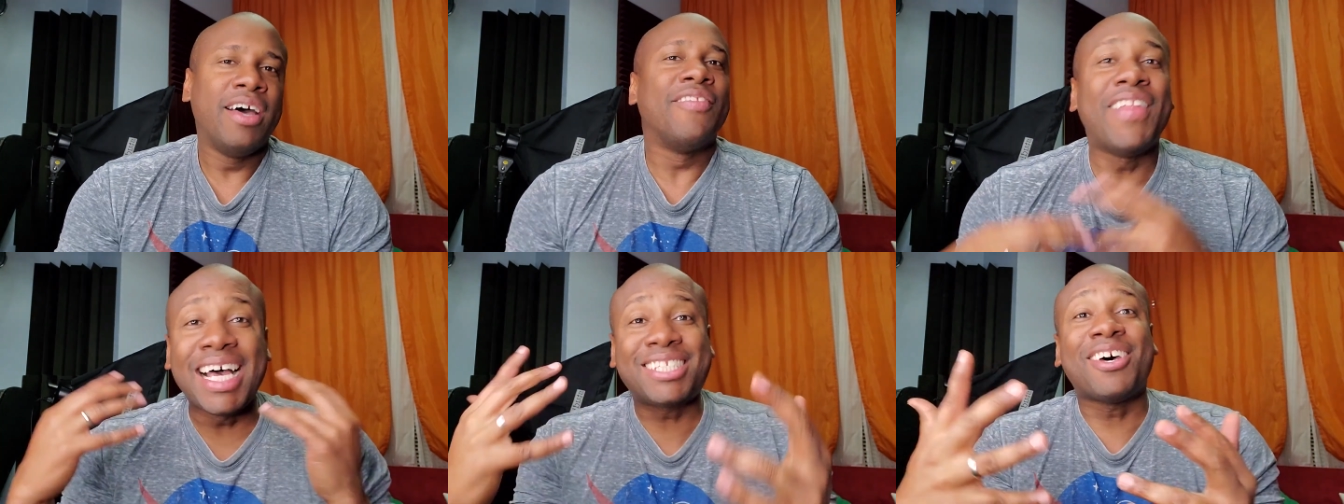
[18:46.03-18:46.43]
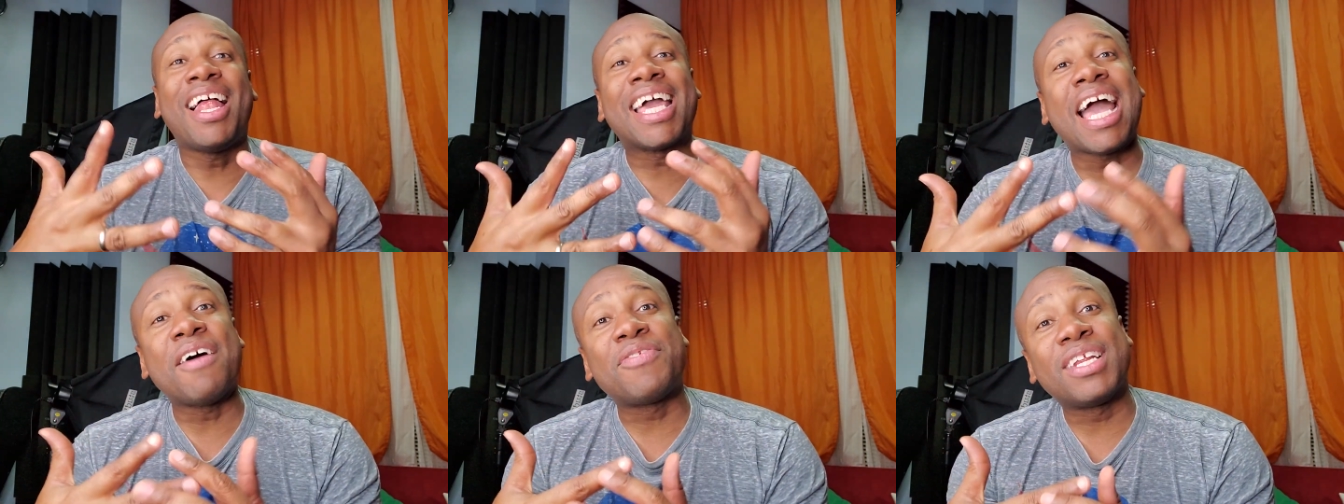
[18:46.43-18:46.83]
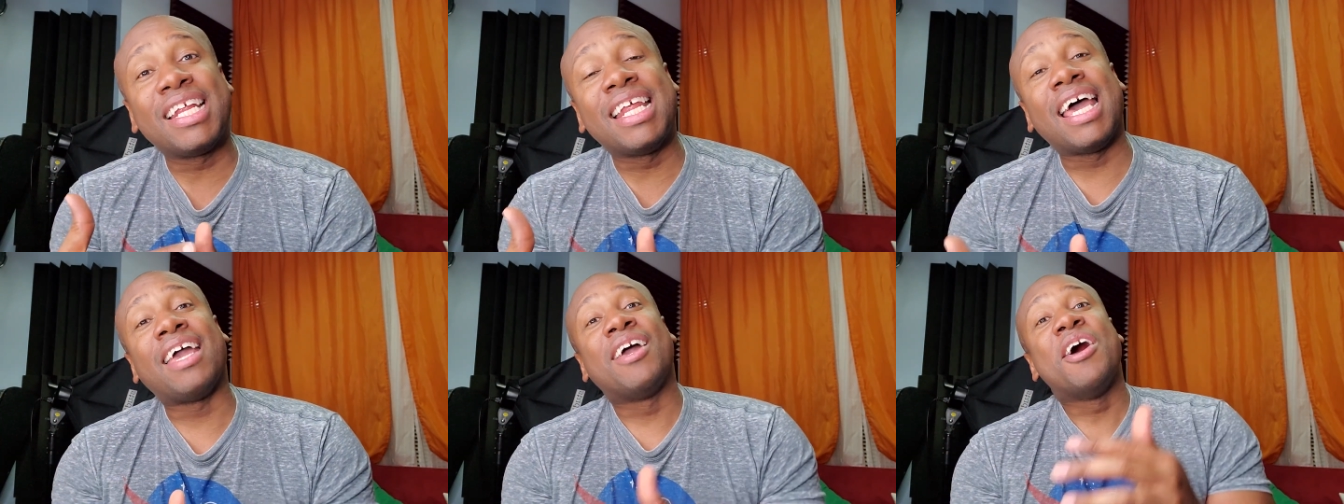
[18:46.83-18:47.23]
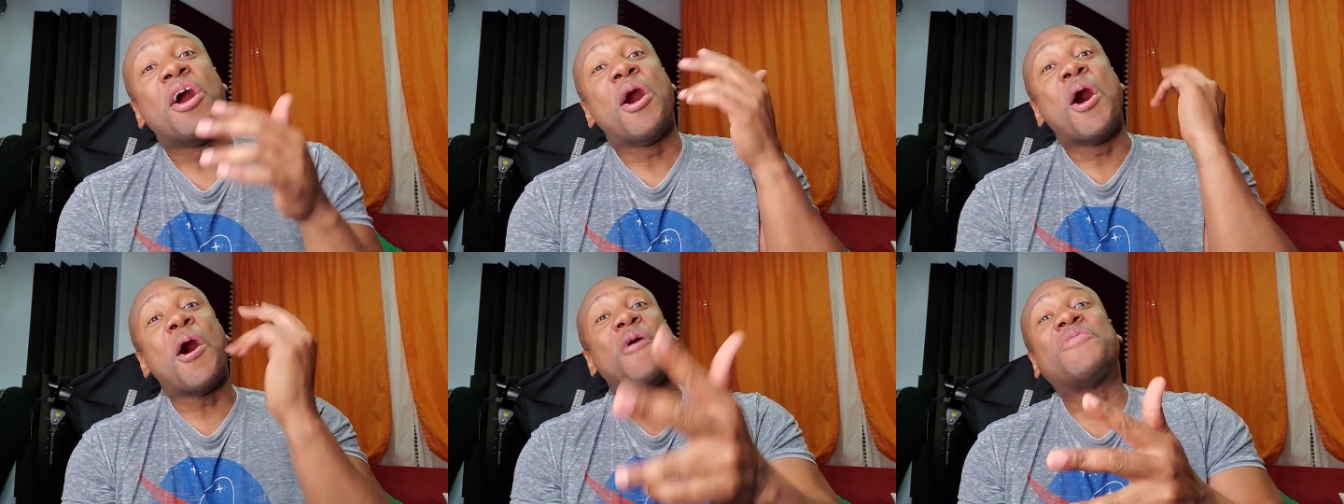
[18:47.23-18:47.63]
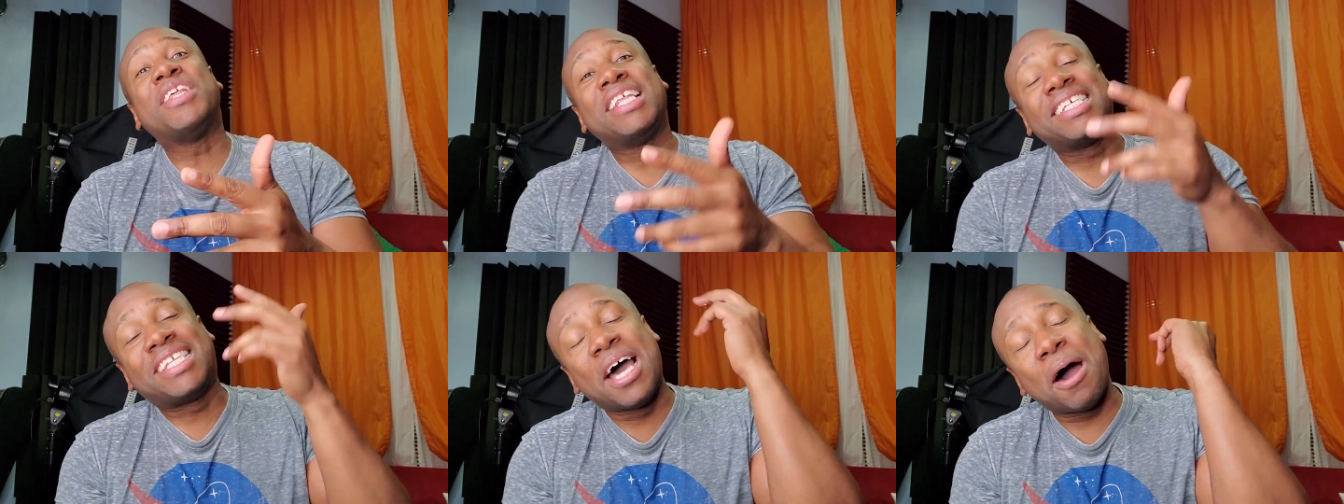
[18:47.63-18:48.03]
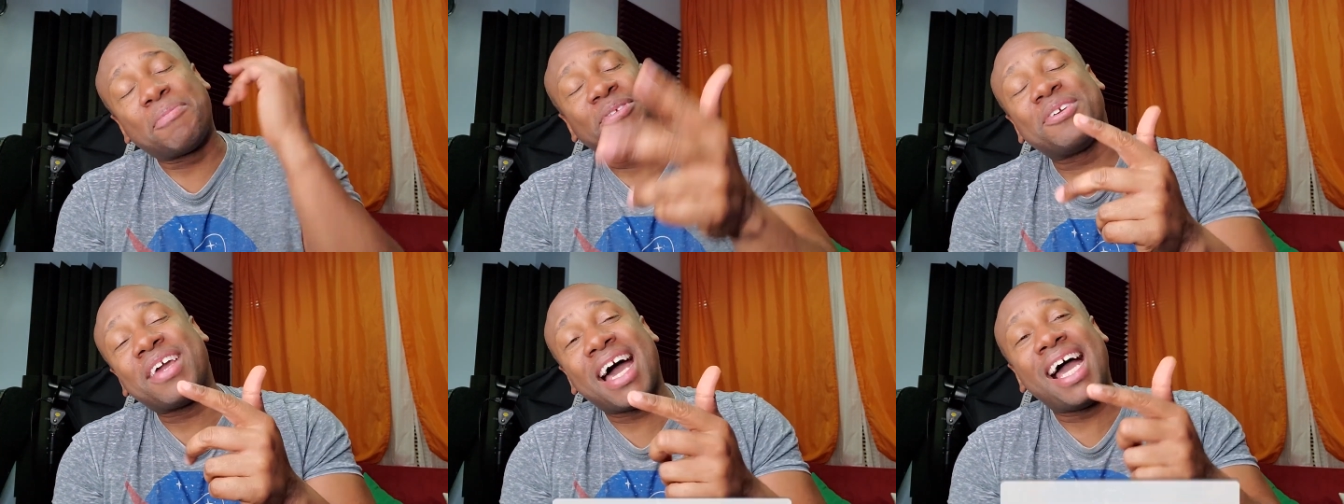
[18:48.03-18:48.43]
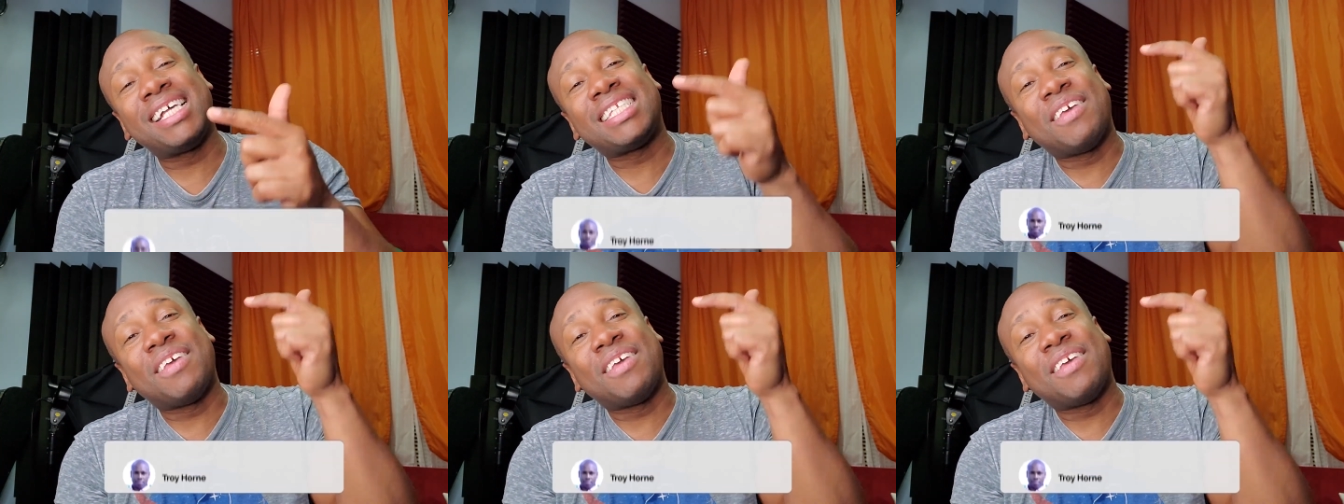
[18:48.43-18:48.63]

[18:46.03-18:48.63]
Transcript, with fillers: That's all I got for today. Hopefully this helped you guys.